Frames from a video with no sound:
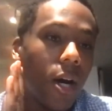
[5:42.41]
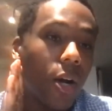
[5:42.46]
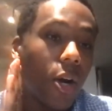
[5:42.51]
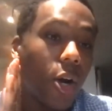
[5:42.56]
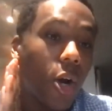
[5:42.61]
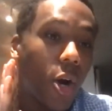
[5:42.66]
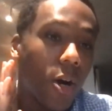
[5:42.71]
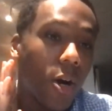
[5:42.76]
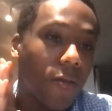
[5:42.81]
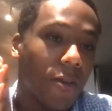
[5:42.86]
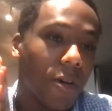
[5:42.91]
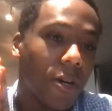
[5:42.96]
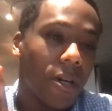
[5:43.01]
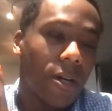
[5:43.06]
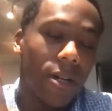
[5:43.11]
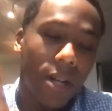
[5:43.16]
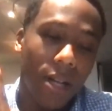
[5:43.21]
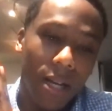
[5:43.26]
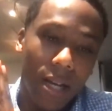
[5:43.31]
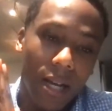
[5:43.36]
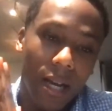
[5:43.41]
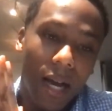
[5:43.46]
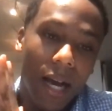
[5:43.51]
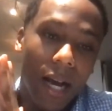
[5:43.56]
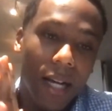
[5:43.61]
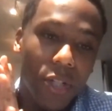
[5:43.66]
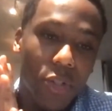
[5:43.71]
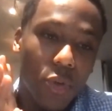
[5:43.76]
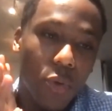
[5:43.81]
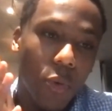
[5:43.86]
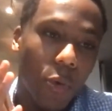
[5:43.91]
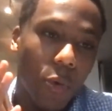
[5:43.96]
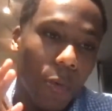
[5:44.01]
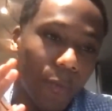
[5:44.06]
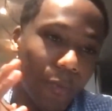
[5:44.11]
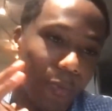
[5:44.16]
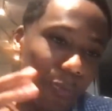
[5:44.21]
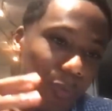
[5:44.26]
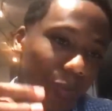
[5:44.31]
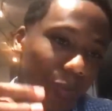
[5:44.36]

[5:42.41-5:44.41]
Carver High School.